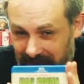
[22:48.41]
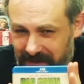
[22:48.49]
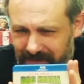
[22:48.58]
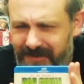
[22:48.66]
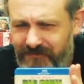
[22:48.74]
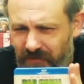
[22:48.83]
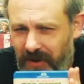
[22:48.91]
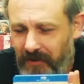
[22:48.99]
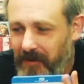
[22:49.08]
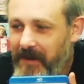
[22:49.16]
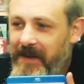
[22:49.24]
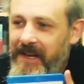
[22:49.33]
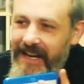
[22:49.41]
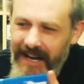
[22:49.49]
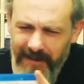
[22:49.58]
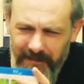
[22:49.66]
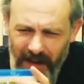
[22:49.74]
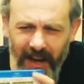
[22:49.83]
This was real.
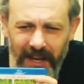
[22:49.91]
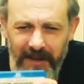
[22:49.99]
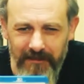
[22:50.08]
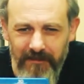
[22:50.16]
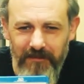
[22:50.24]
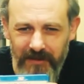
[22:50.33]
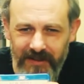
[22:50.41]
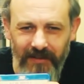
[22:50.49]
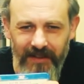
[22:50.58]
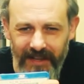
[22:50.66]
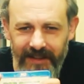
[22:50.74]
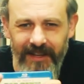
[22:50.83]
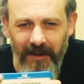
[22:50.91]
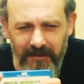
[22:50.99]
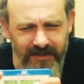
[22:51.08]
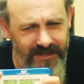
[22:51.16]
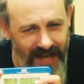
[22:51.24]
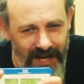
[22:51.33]
Um, I was on the. I
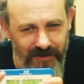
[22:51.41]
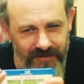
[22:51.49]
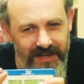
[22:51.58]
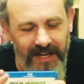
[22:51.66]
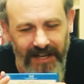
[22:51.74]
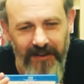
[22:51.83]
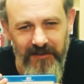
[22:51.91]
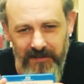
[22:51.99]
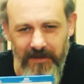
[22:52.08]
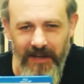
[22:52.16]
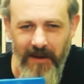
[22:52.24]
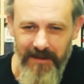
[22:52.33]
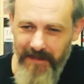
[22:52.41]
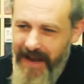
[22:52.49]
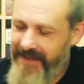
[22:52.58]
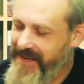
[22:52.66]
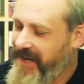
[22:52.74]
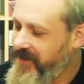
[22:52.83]
was dangerously close to becoming
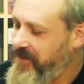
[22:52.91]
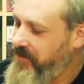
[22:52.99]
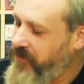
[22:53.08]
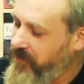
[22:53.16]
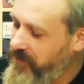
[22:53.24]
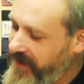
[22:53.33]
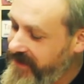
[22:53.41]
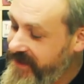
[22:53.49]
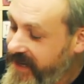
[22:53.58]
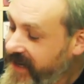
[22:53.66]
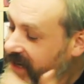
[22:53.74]
Bad Santa more than once.